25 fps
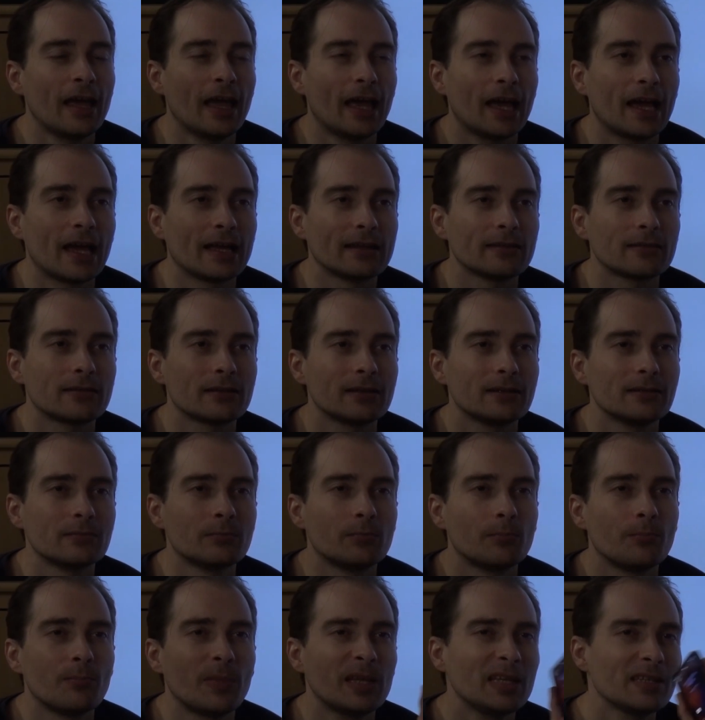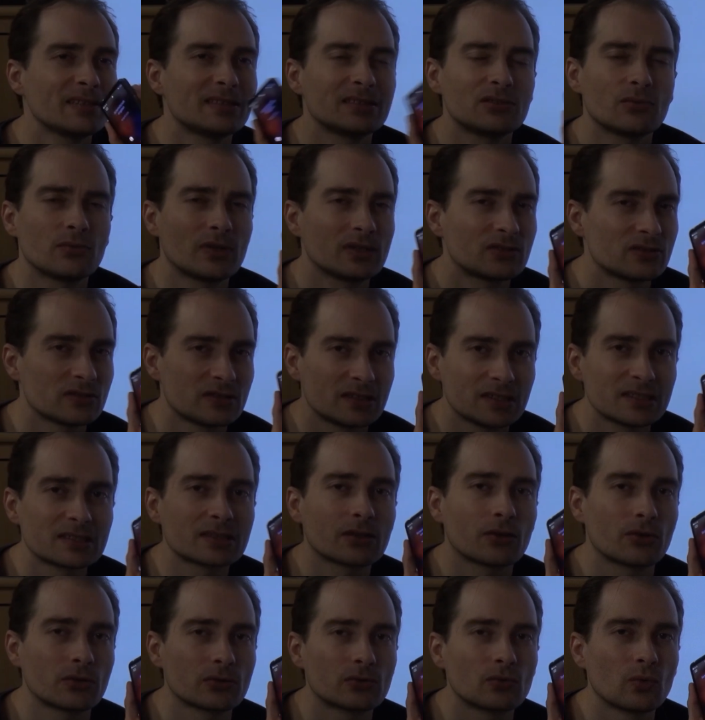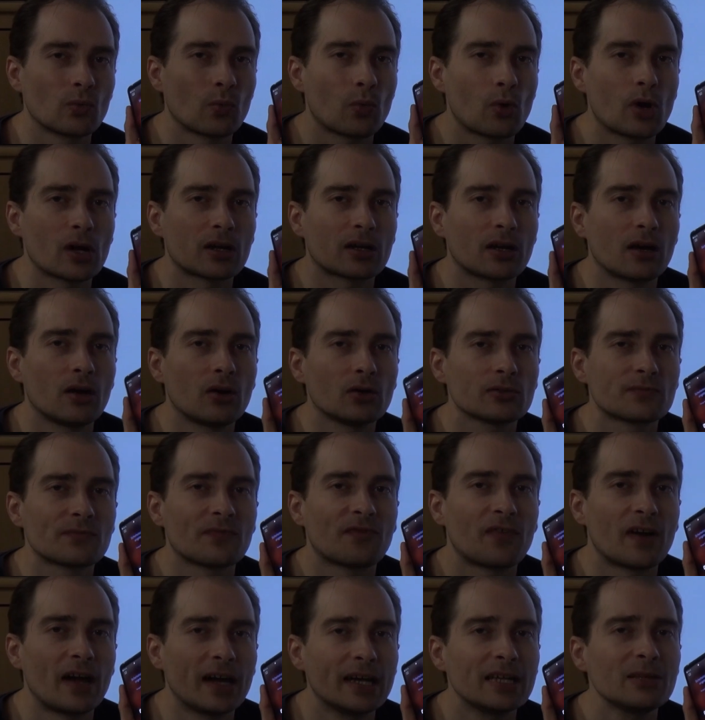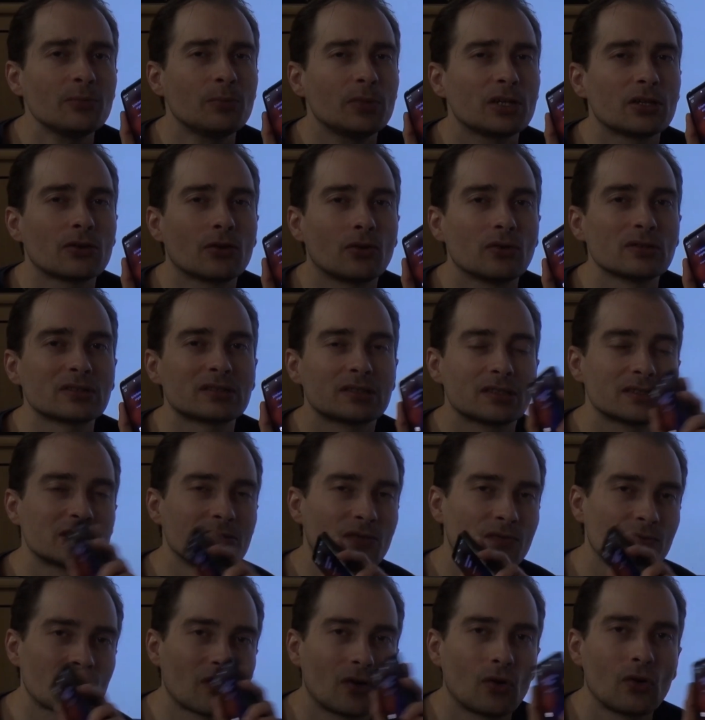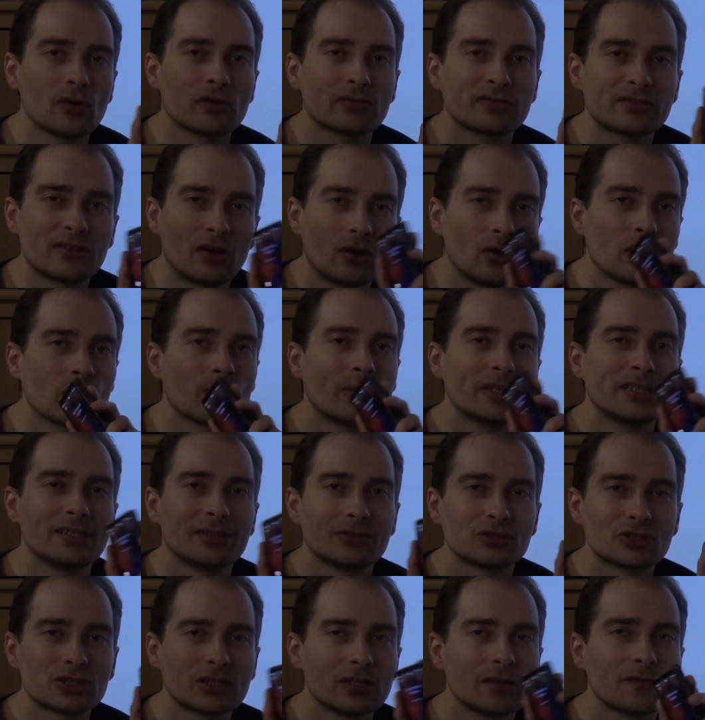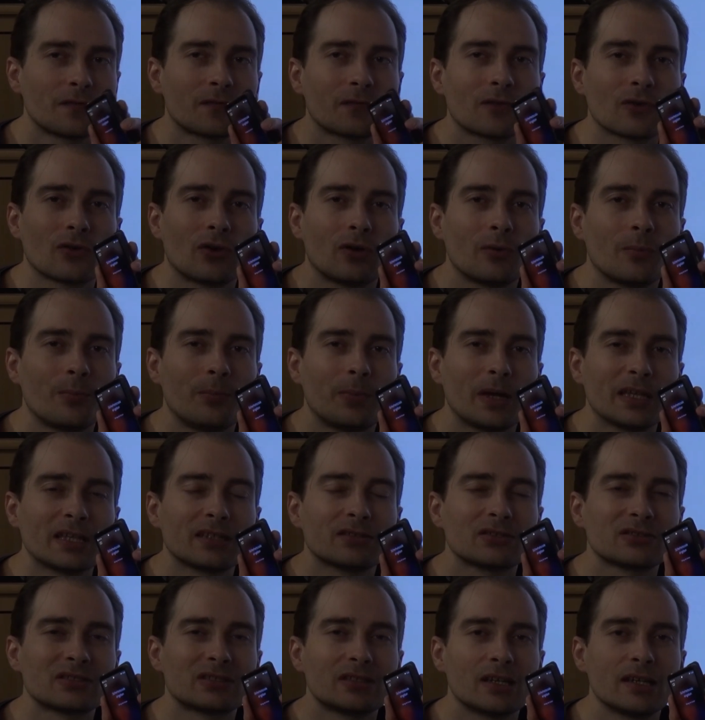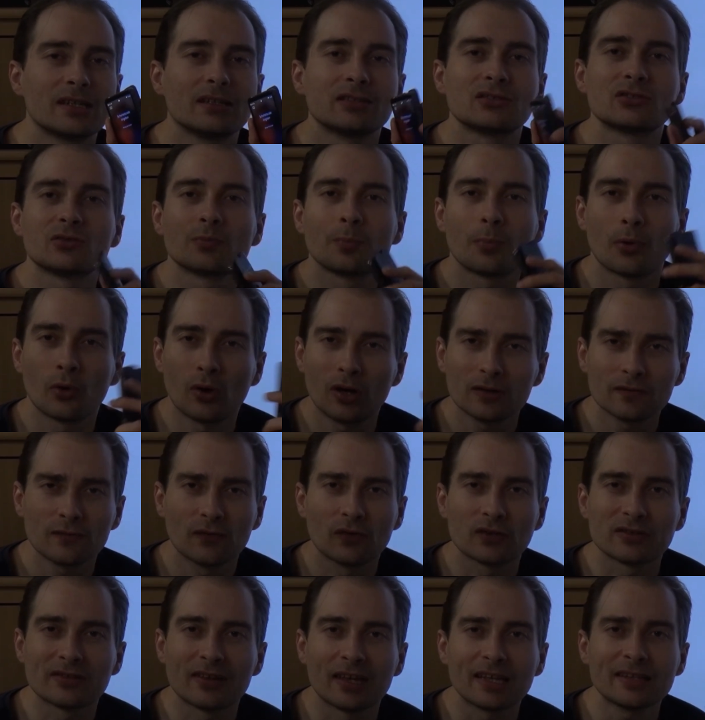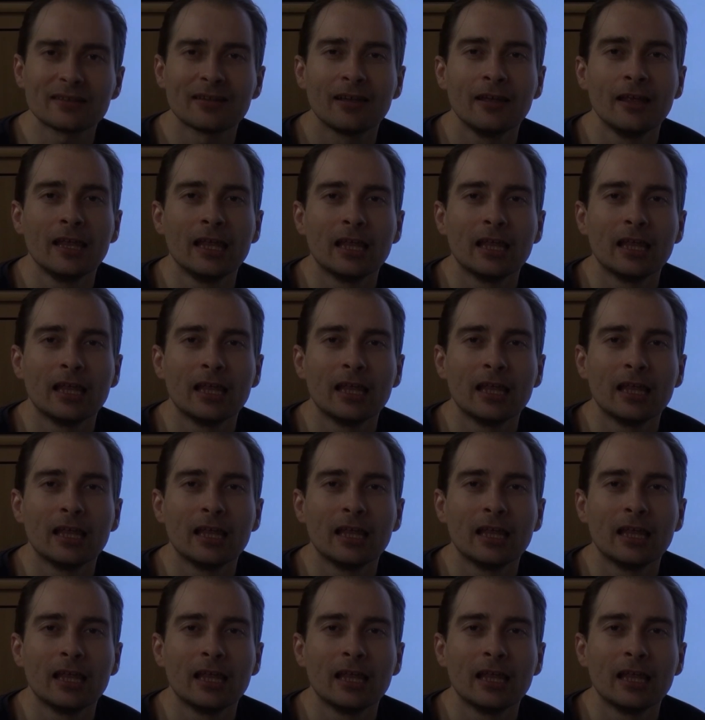And in many situations it's going to work out fine, because there's of course already a shift, or better to say a support for that.